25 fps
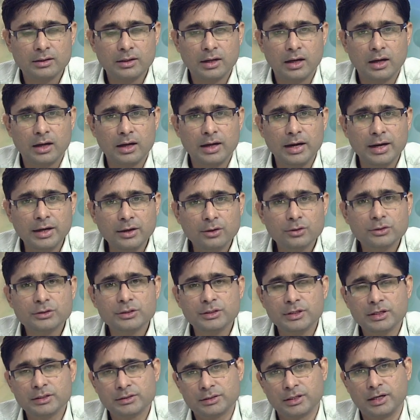the
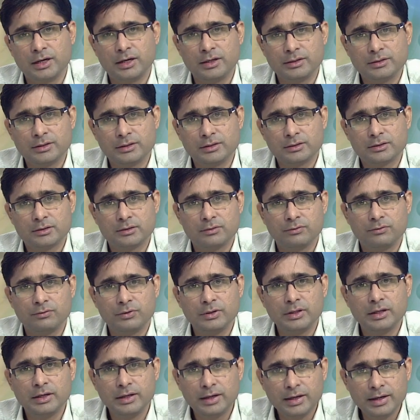indigenous religions
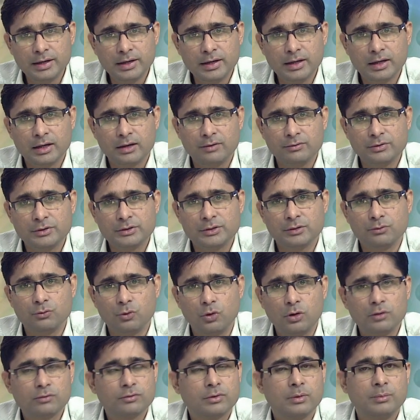within India which
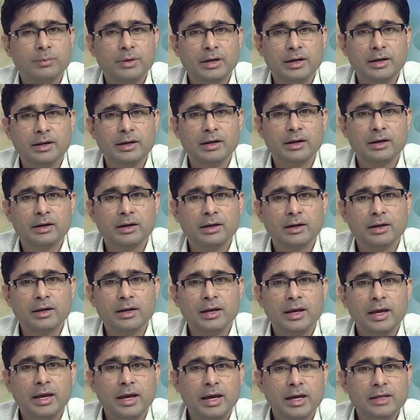evolved from India
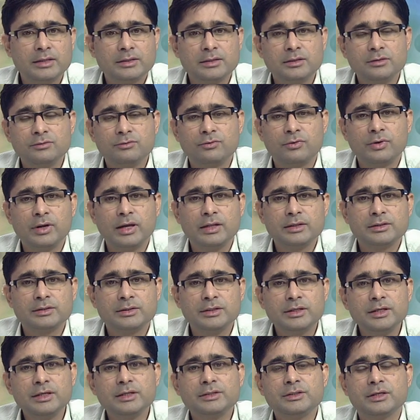has
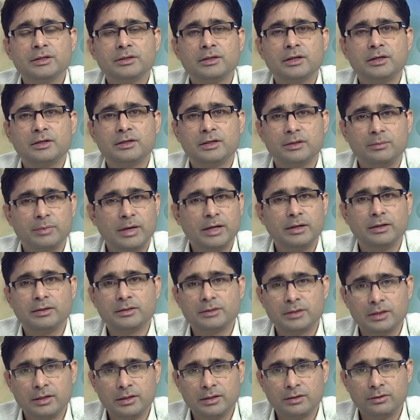influenced each other
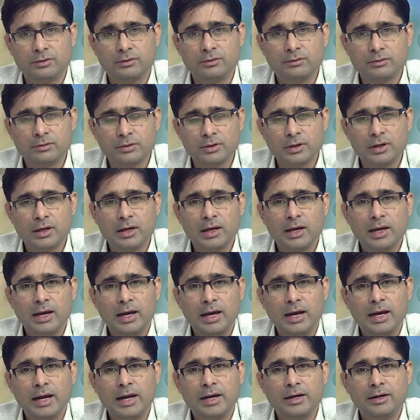tremendously you know
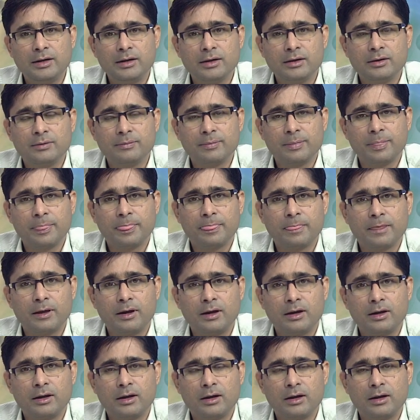and uh,
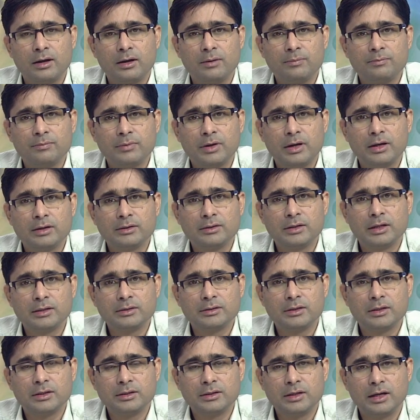uh, the,
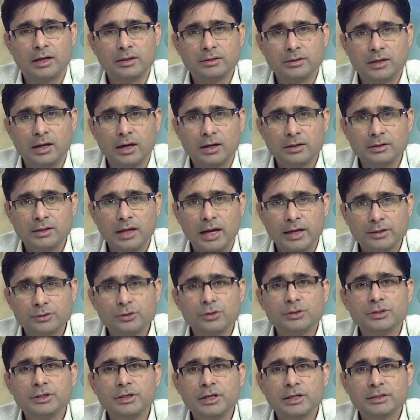the, the, the,
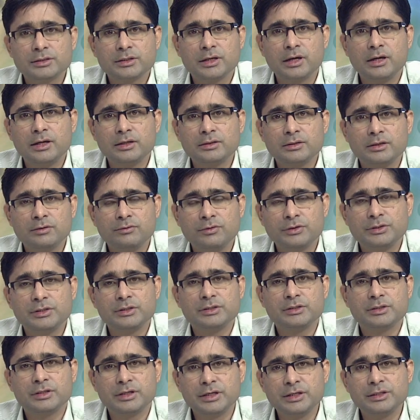exogenous religion which
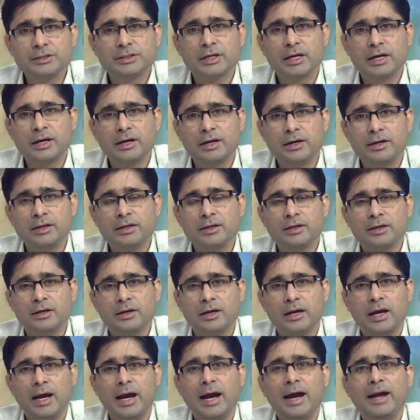is Christianity
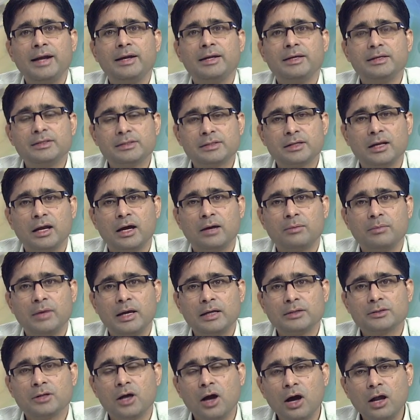and Islam
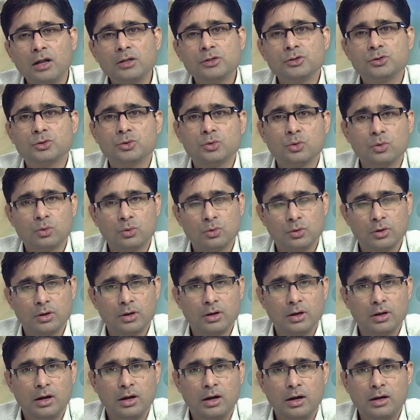has also
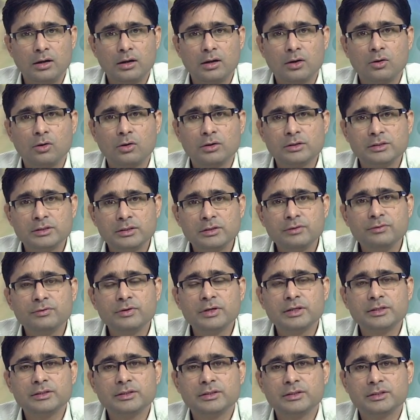undergone
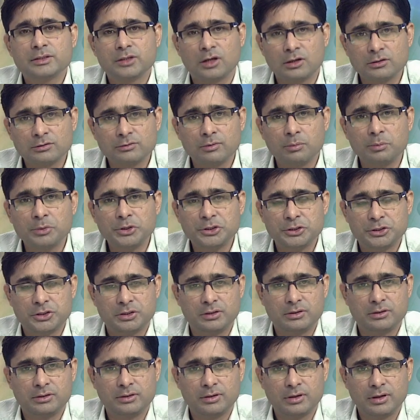severe
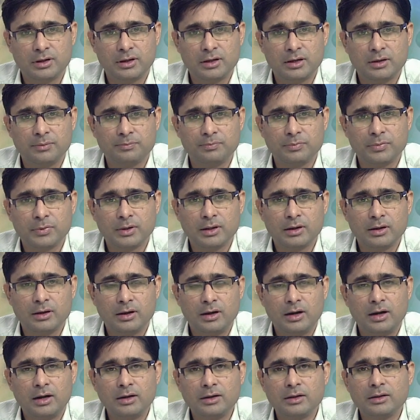transformation uh,
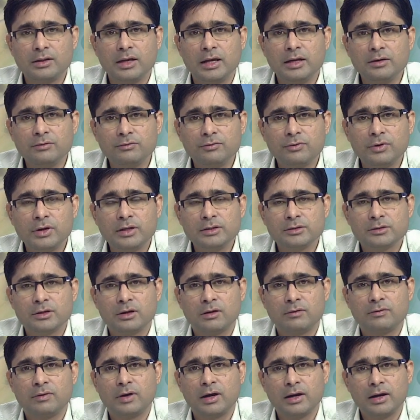under the influence
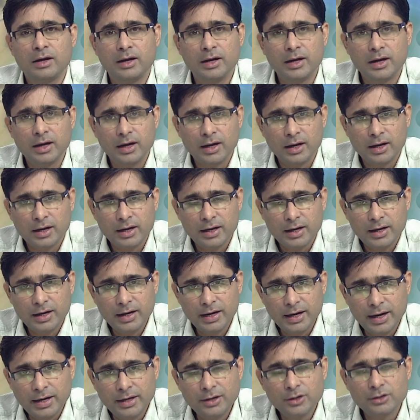of our
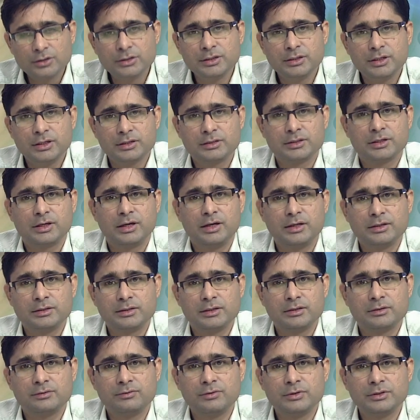indigenous
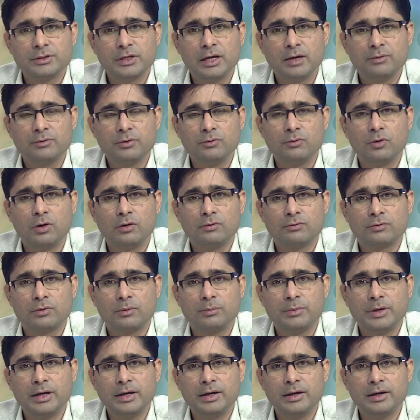religions which have evolved
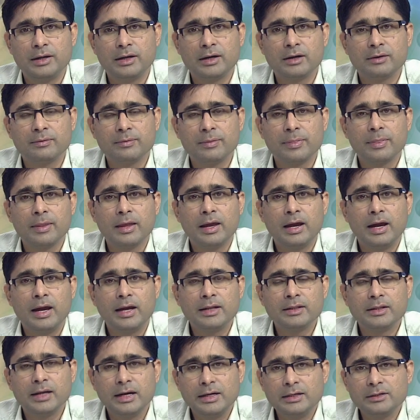from India
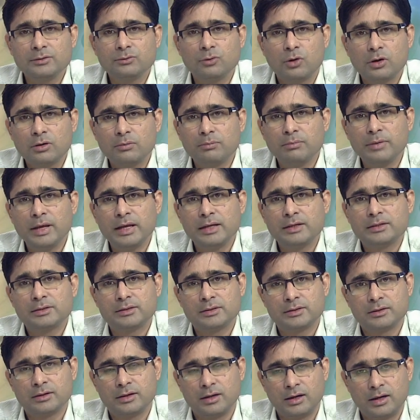and that is what
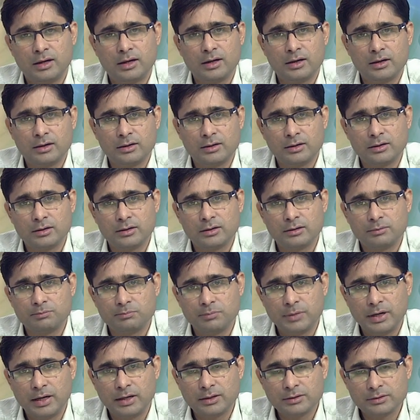makes our
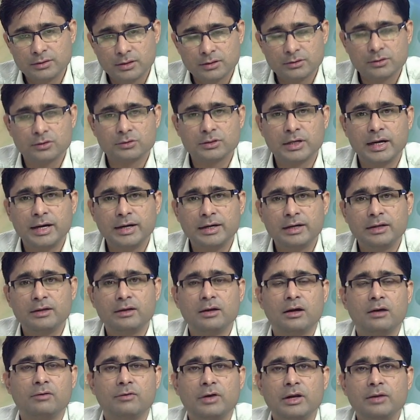uh,
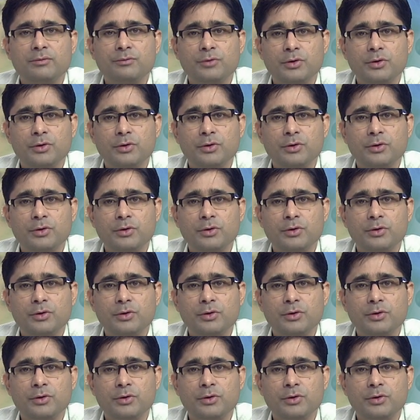society a very